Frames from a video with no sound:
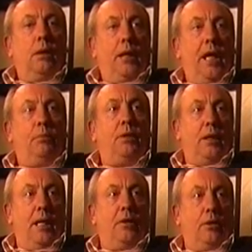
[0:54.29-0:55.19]
came
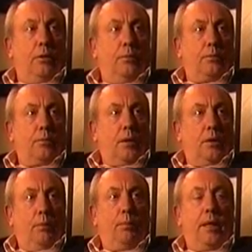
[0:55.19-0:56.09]
together
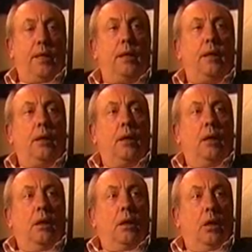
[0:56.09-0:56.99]
to pay
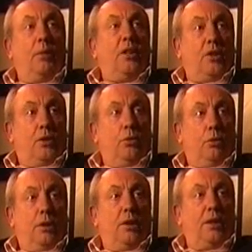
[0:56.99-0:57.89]
homage to
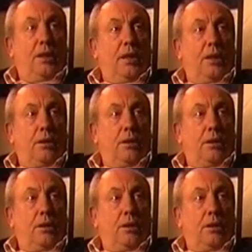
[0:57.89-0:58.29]
the deceased.